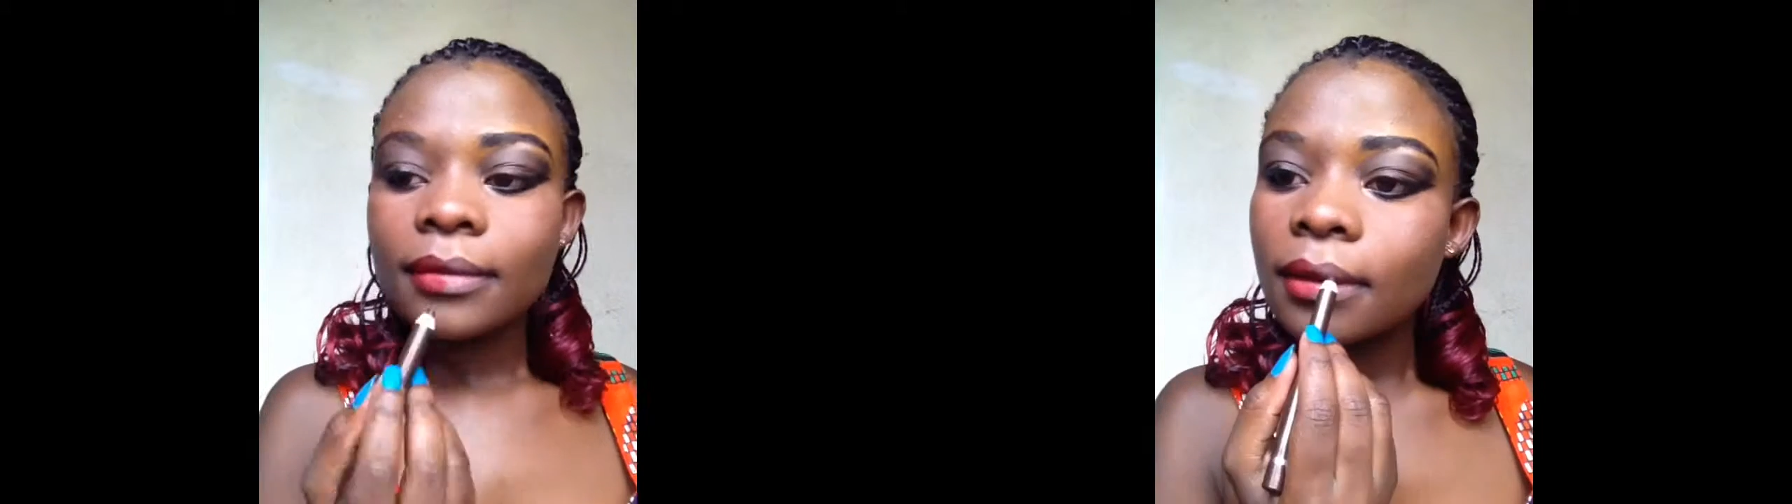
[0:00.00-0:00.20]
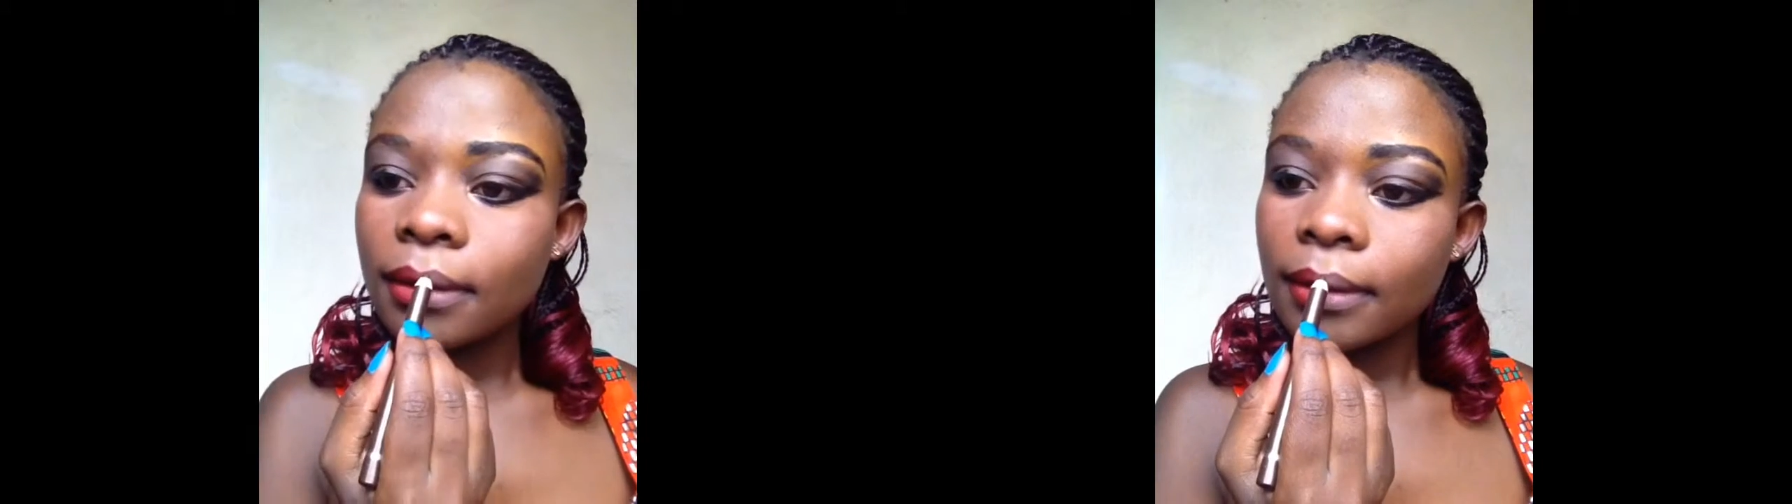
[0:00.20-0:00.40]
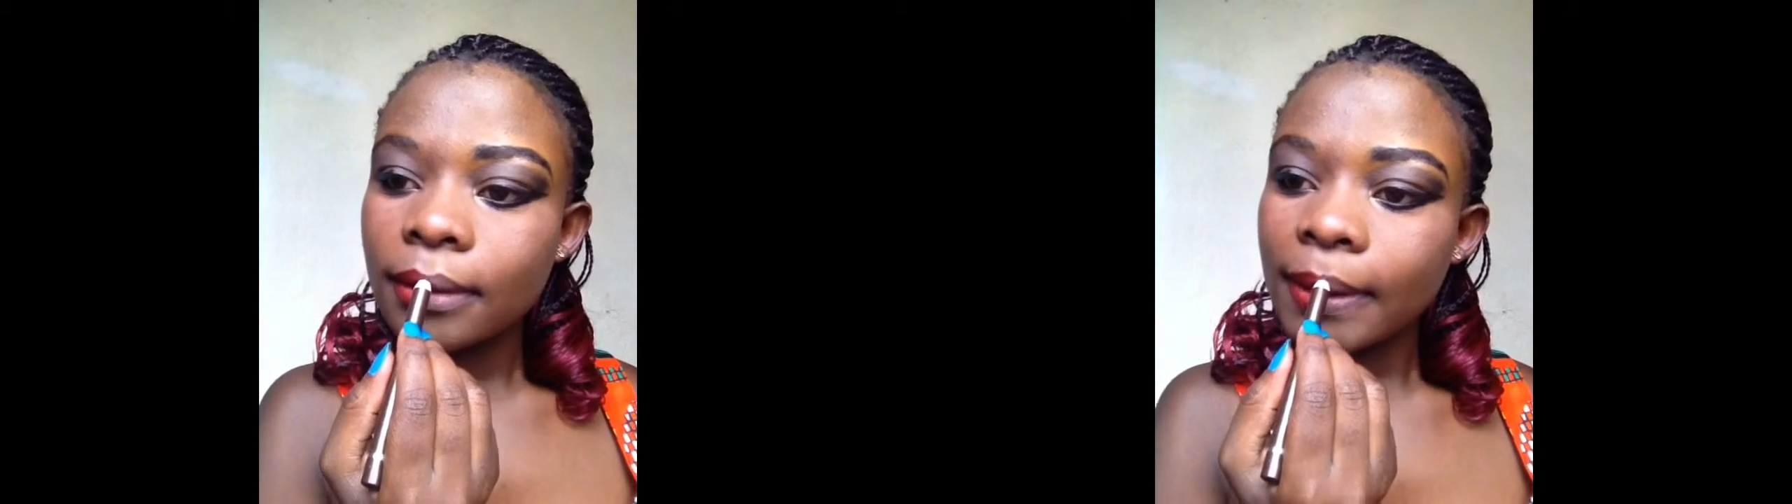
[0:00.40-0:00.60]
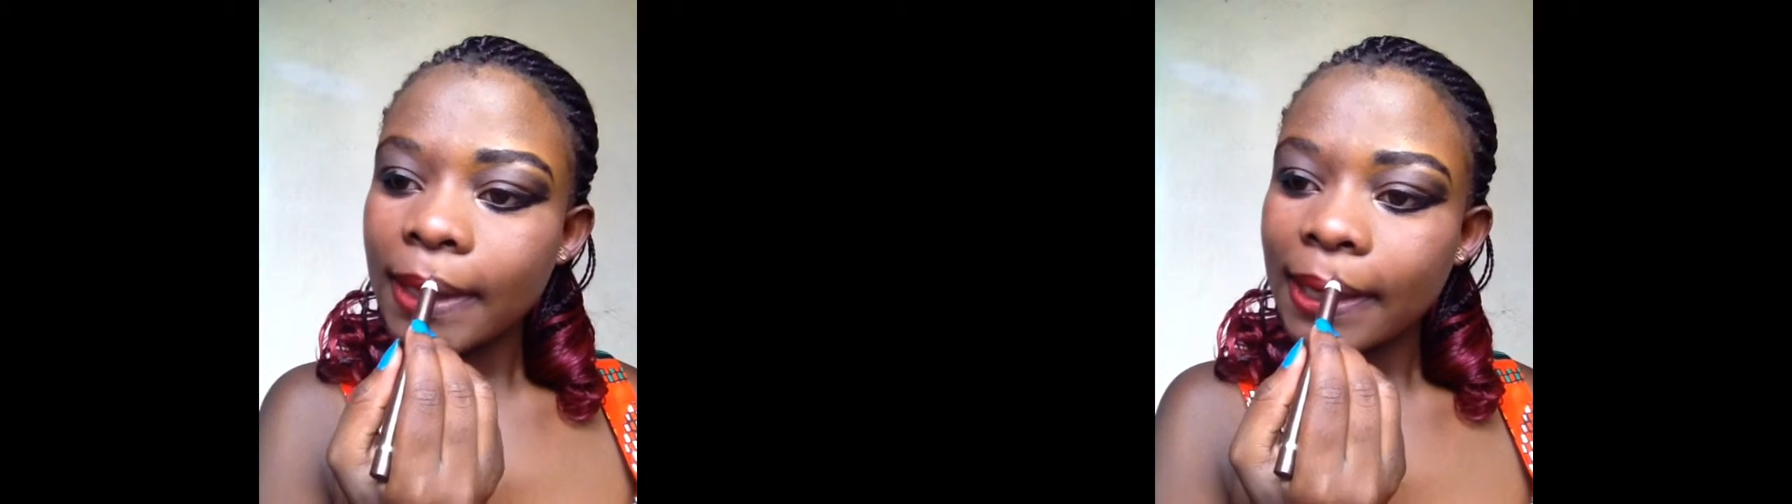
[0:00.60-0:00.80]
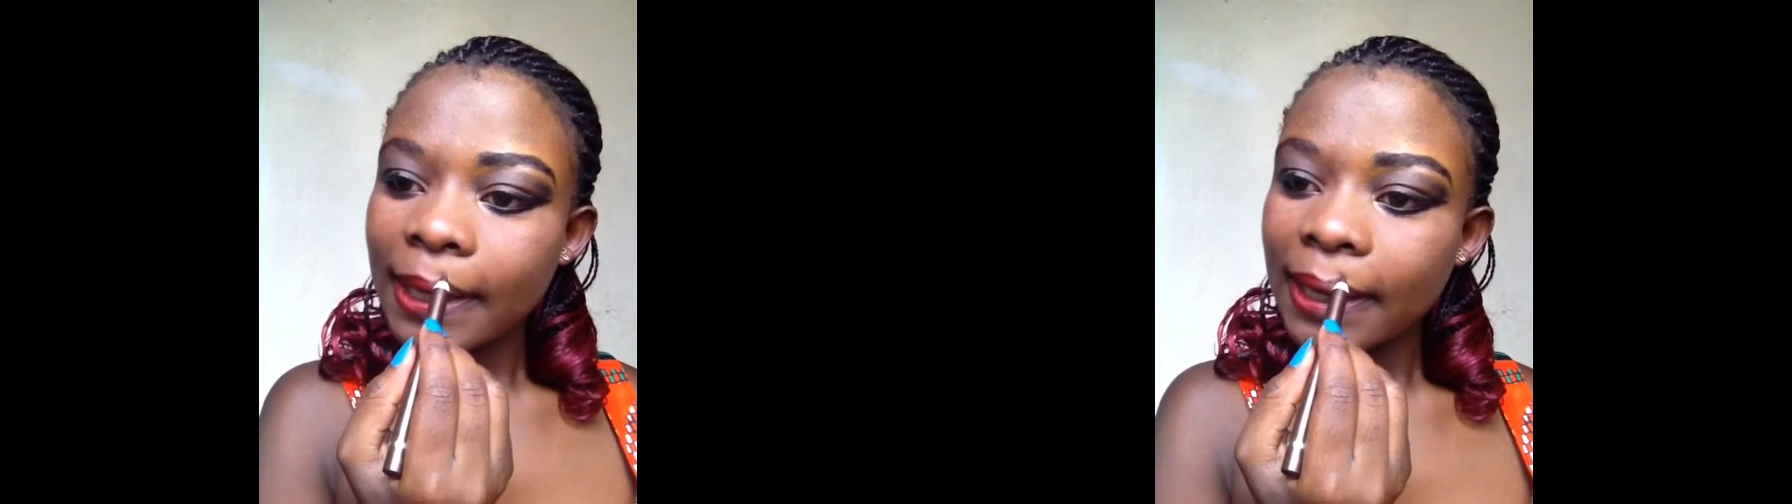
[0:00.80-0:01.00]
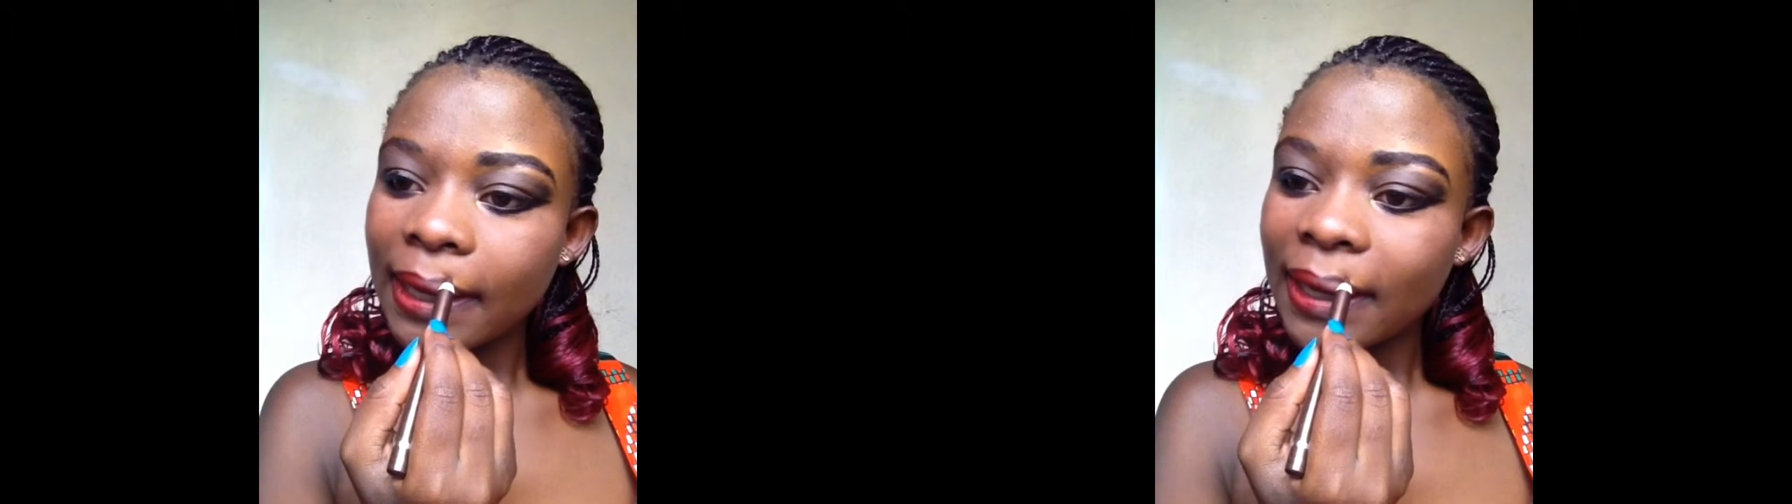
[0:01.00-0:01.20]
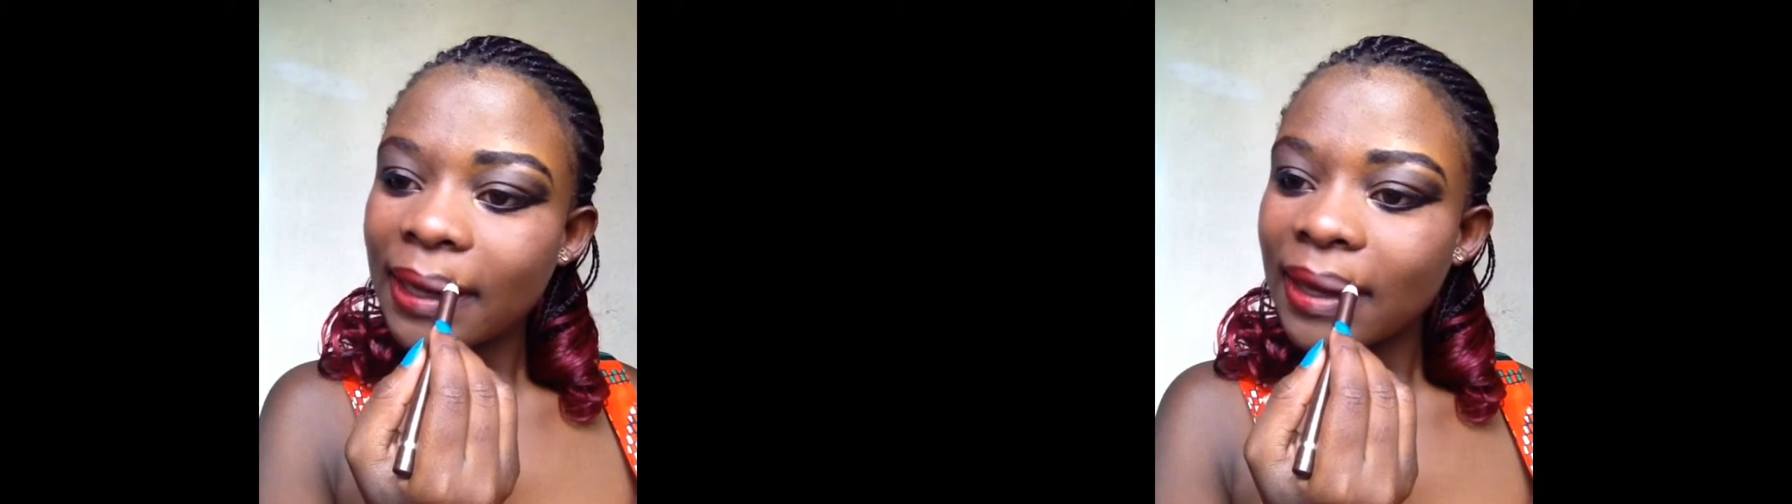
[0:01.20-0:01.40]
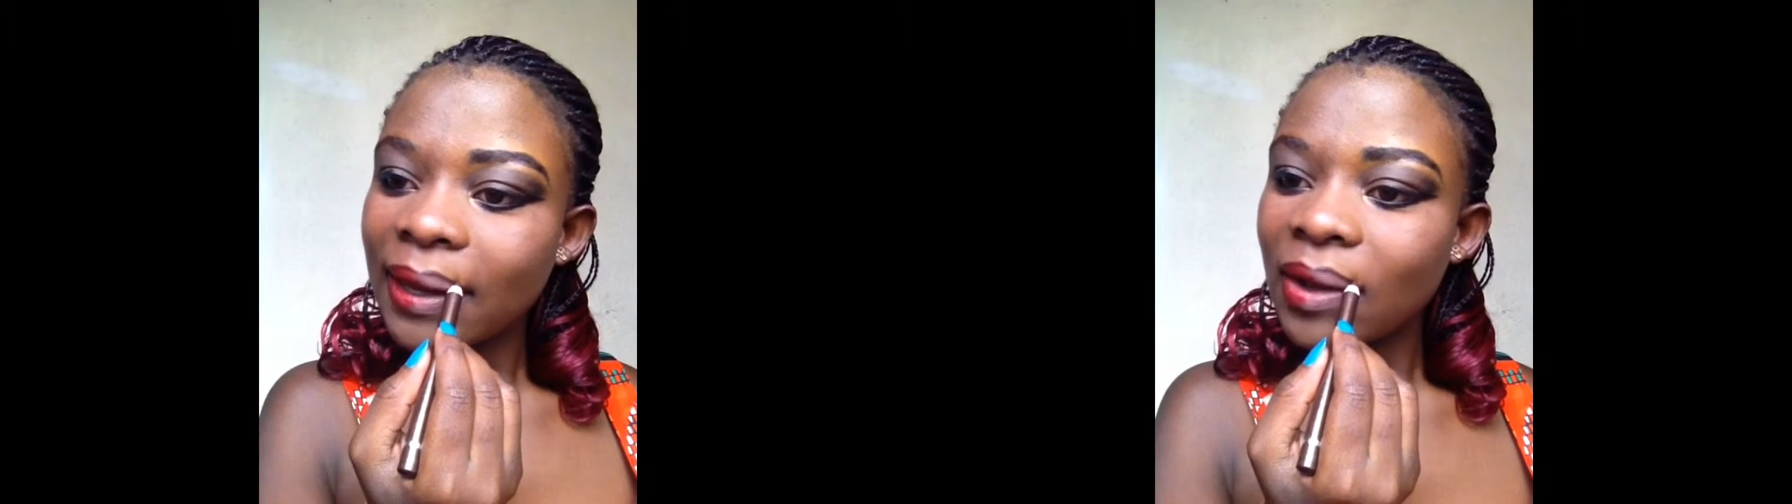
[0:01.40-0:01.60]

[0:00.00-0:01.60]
And this other side